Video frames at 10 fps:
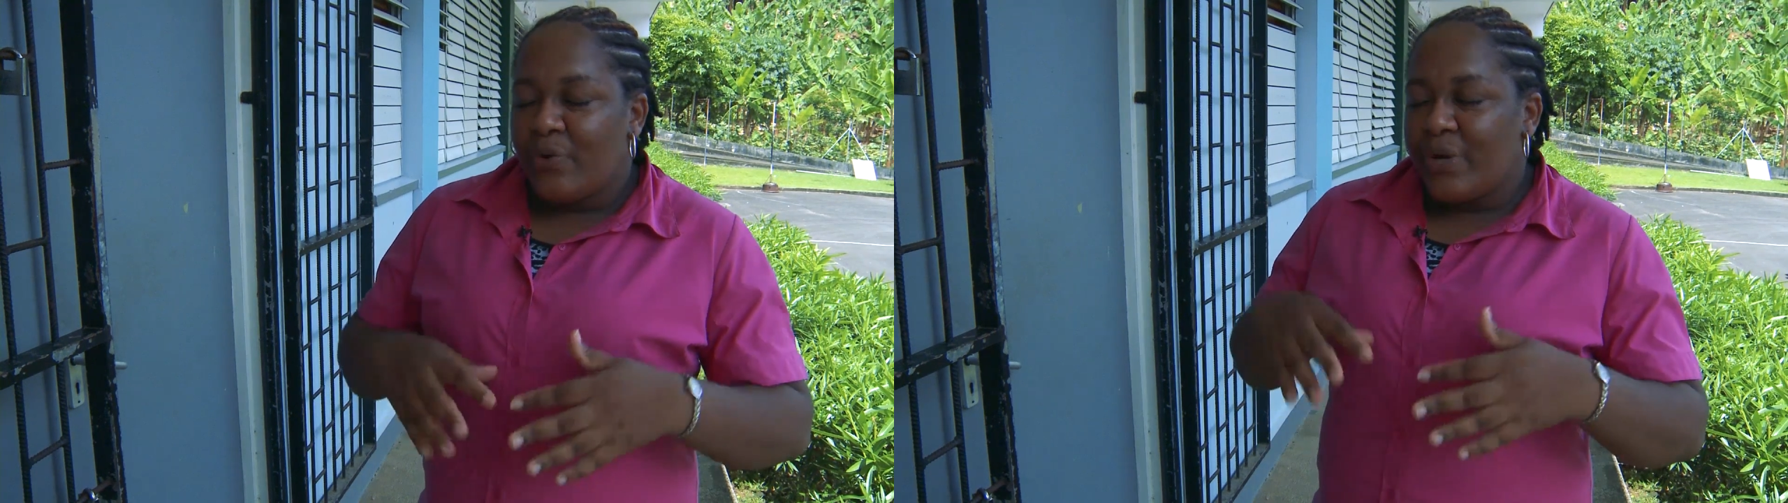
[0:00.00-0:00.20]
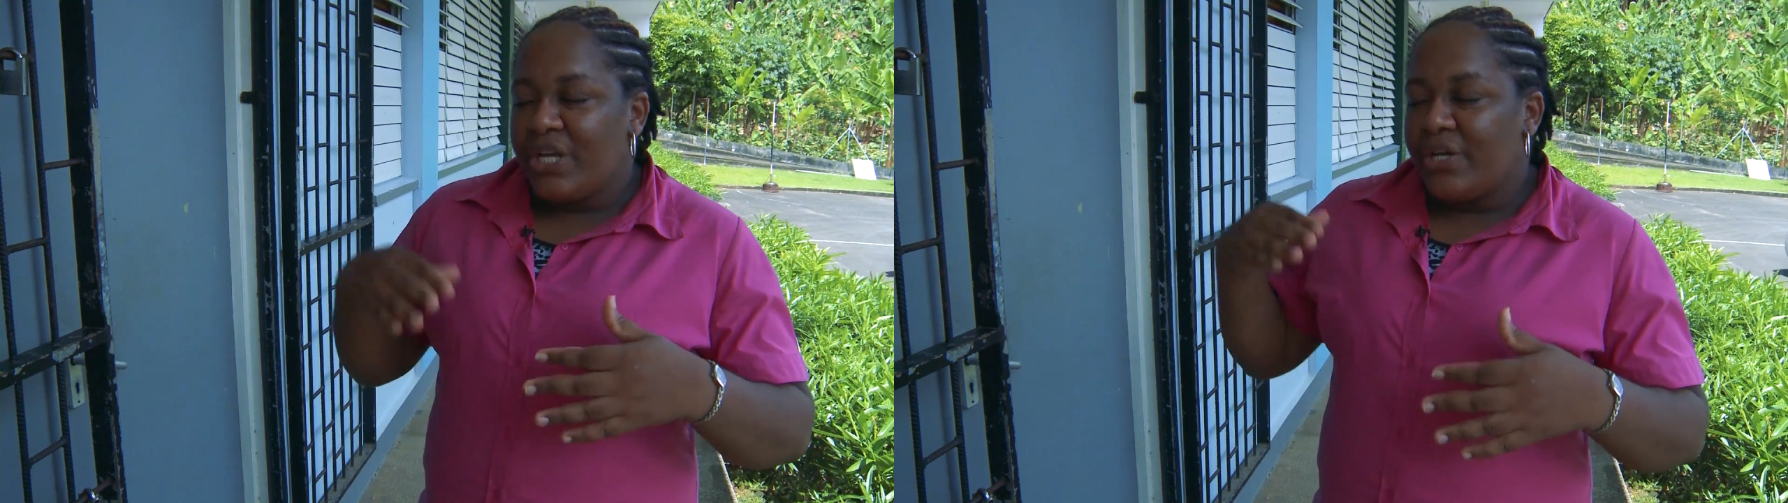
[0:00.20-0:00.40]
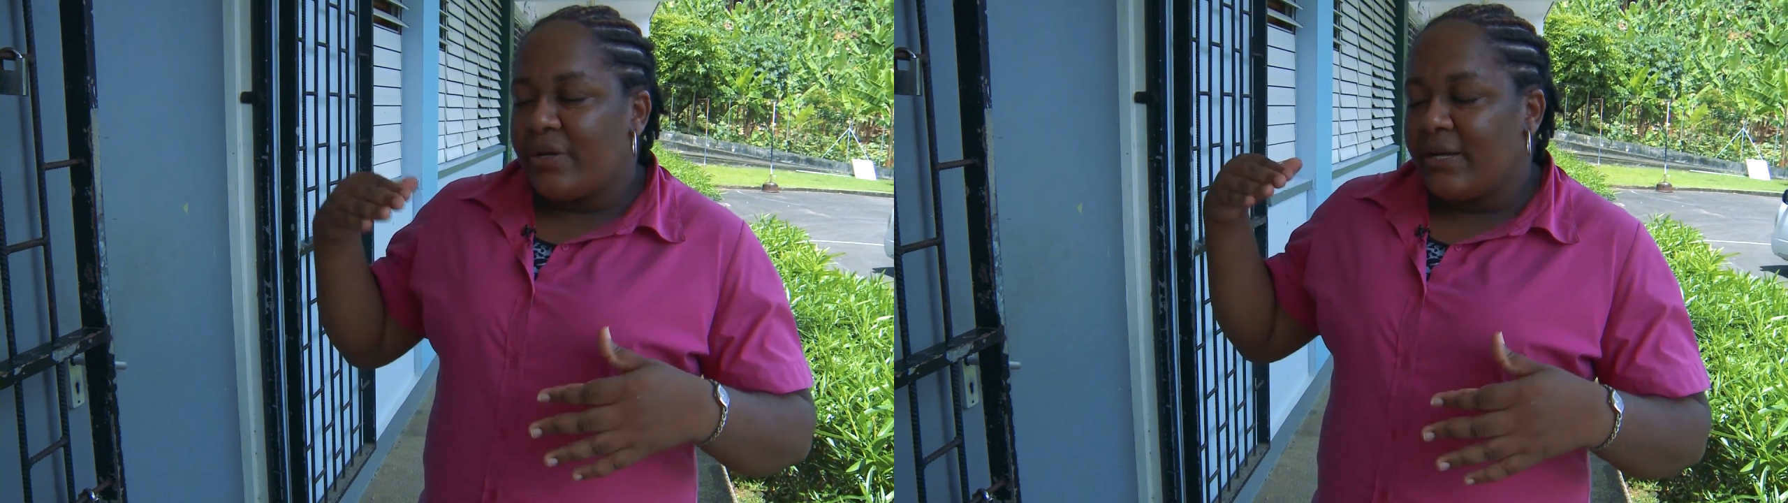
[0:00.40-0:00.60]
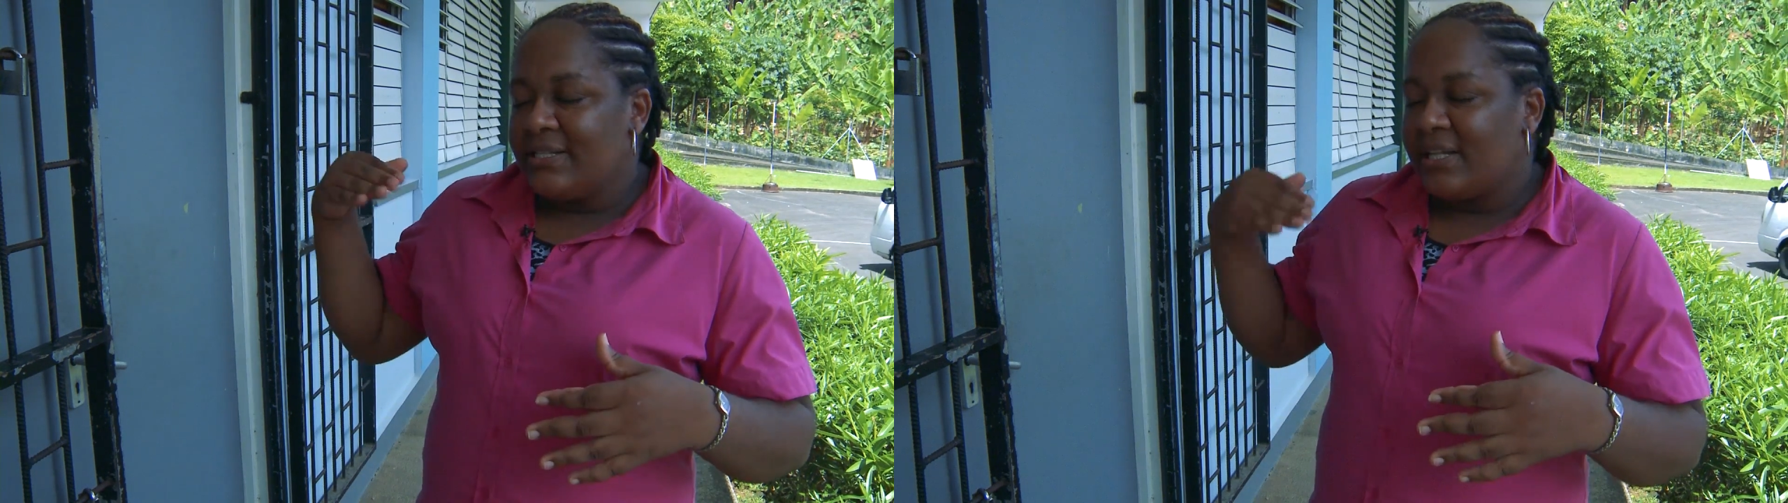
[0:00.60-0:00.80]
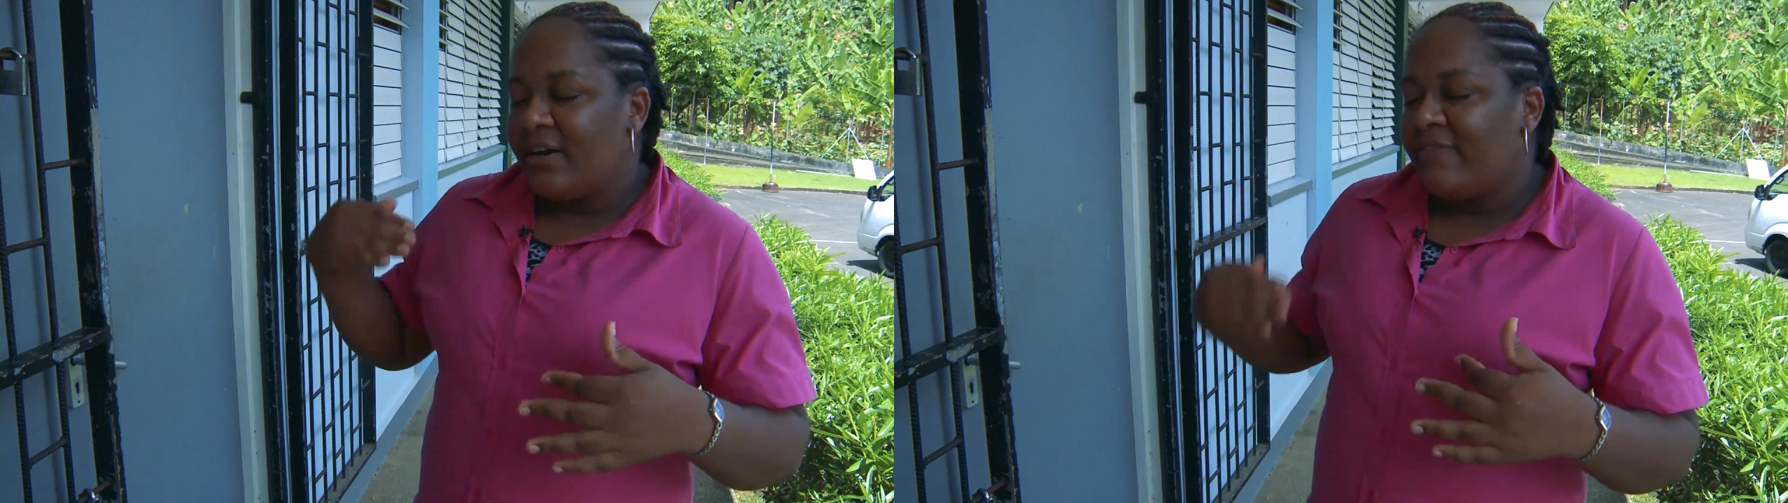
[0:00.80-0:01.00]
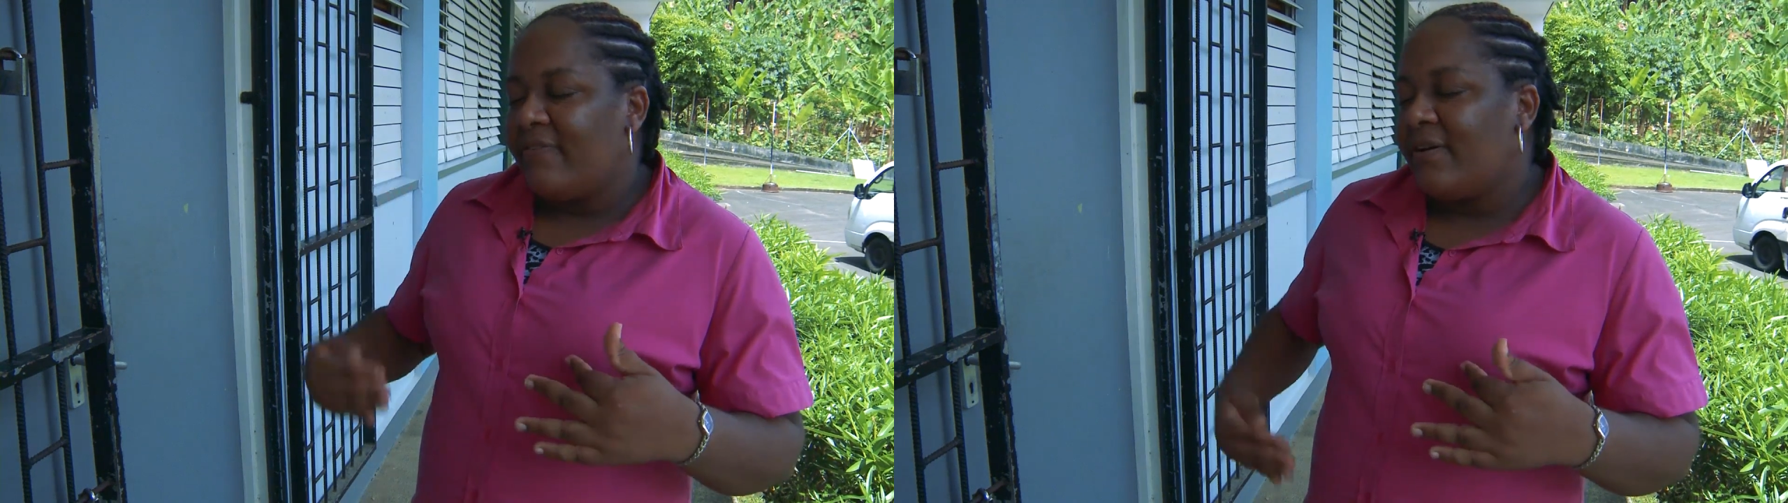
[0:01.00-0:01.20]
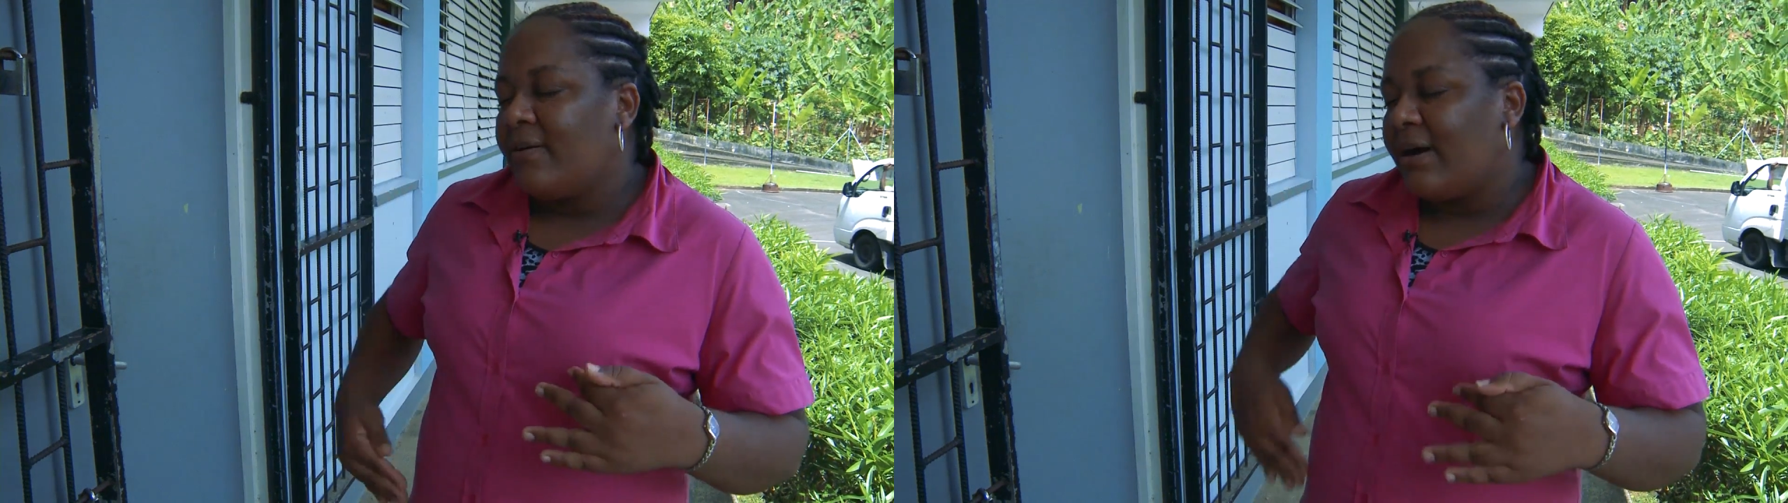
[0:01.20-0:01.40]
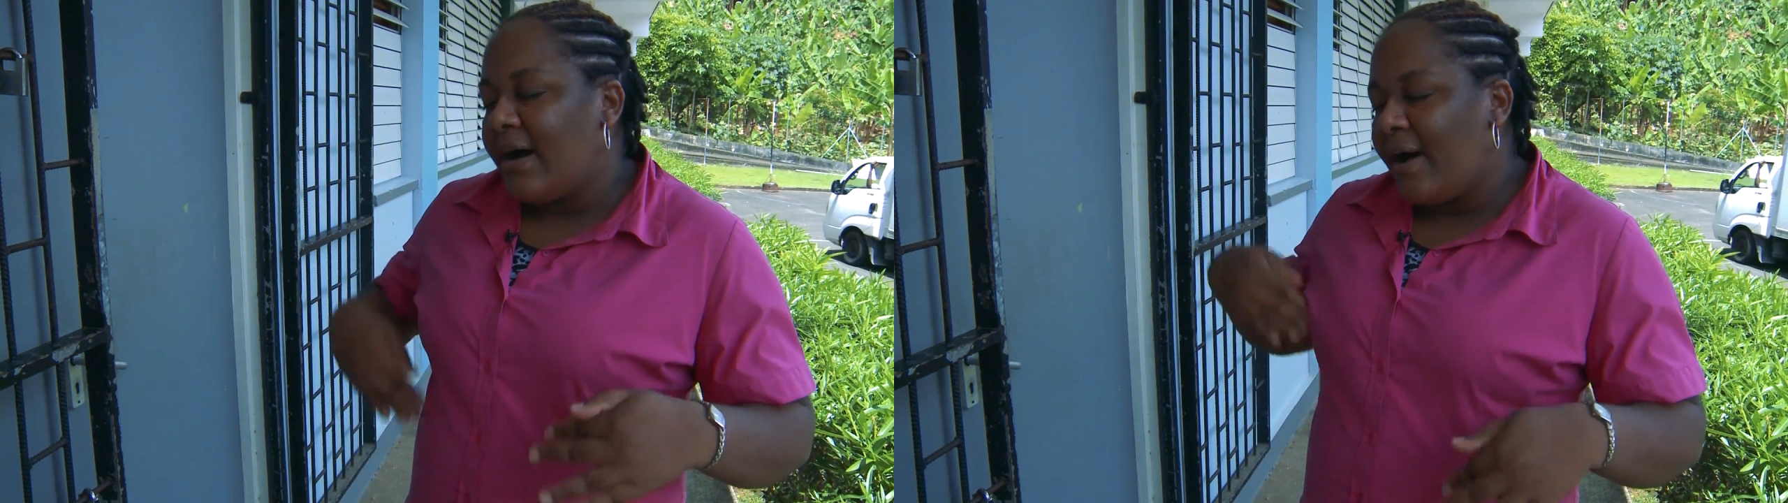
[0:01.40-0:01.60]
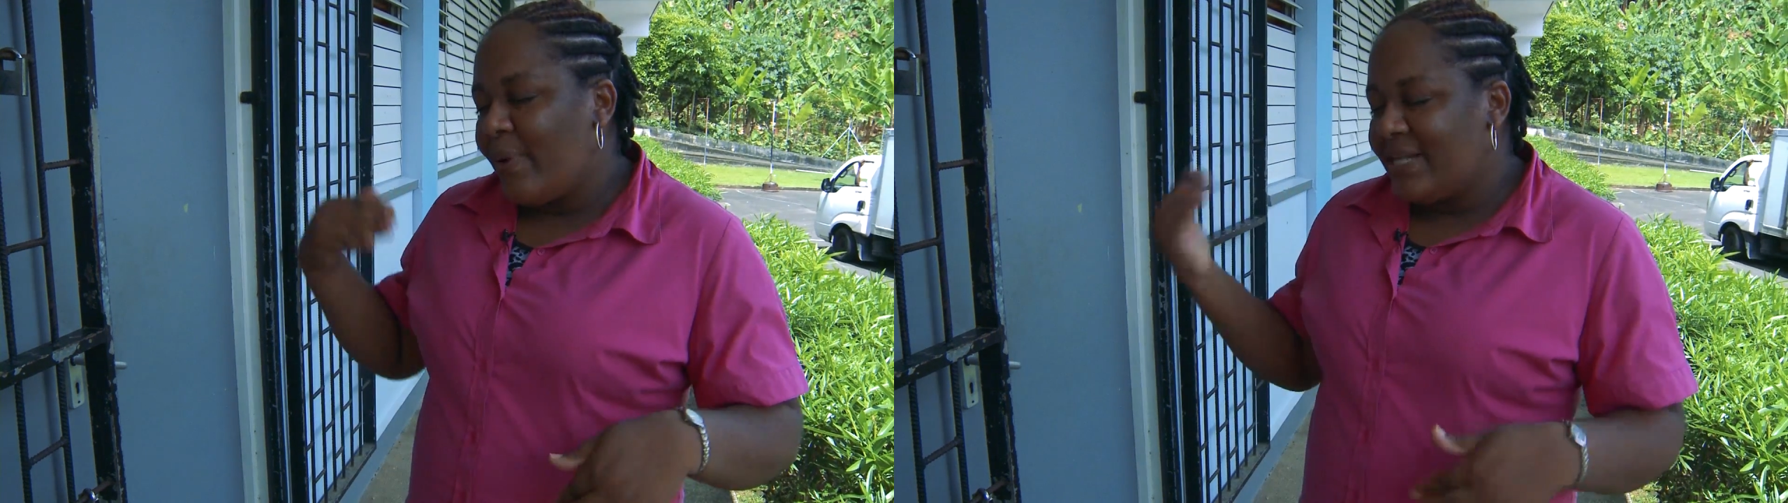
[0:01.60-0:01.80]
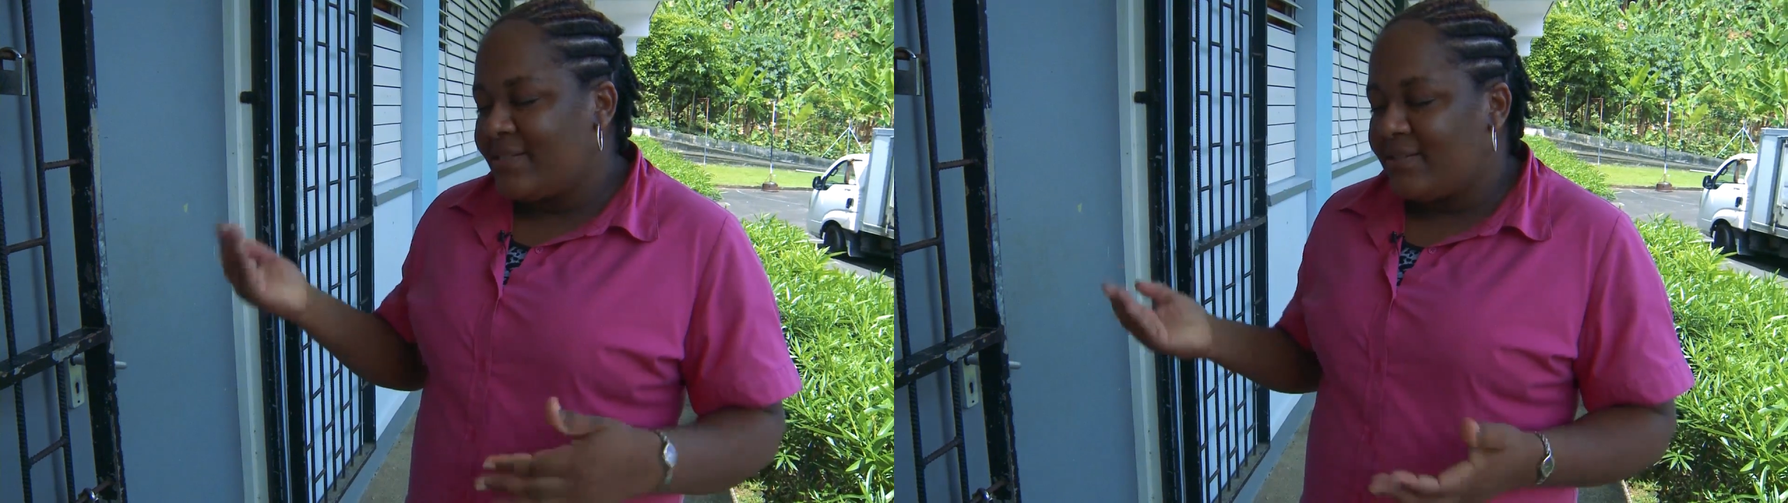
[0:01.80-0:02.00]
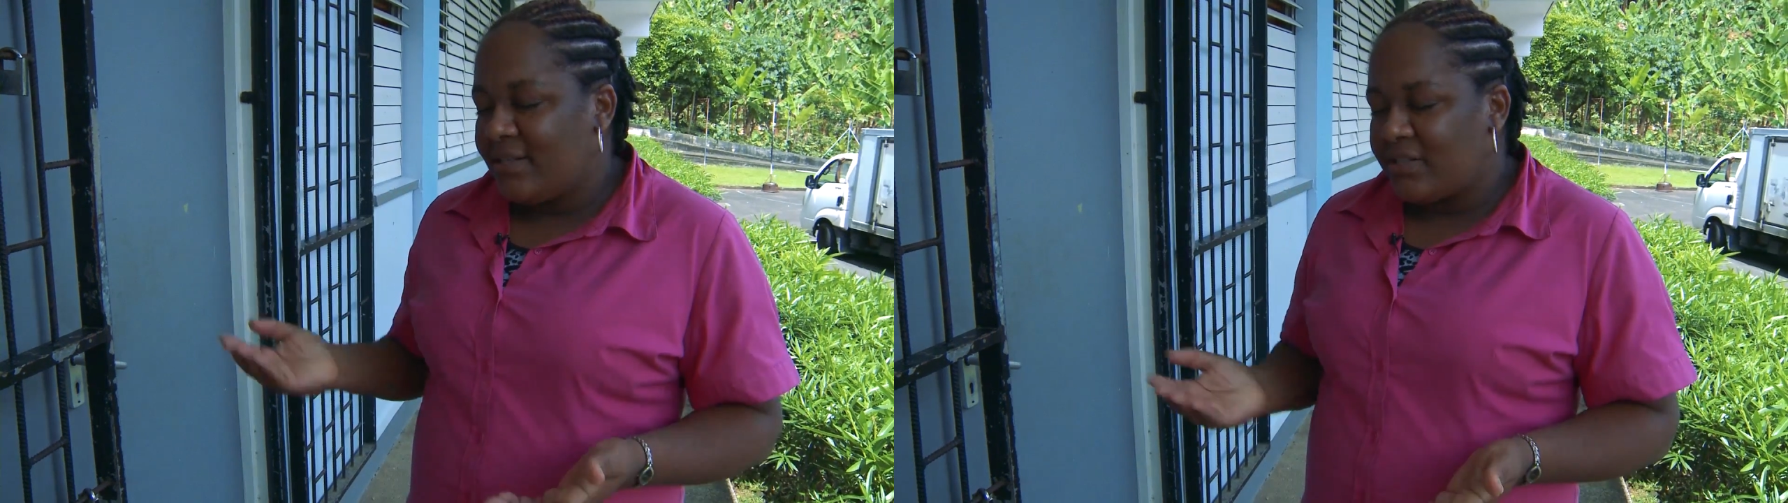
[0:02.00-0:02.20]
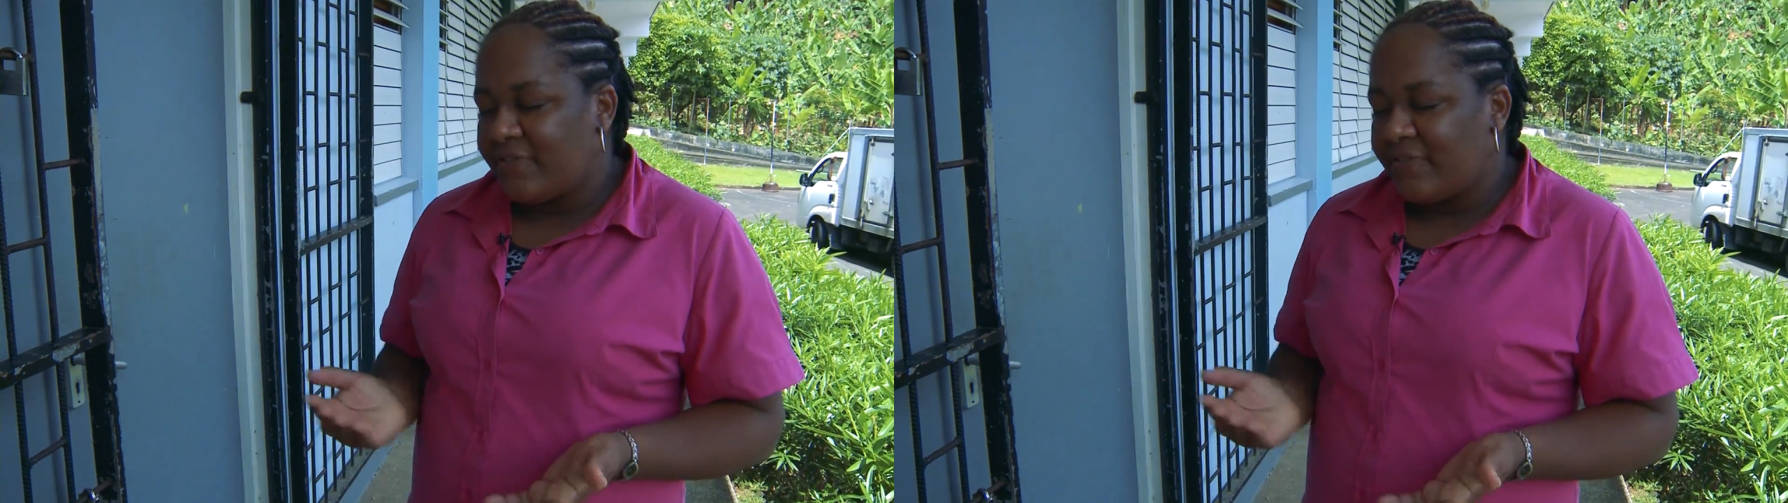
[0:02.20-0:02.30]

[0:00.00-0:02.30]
we, instead of wasting a lot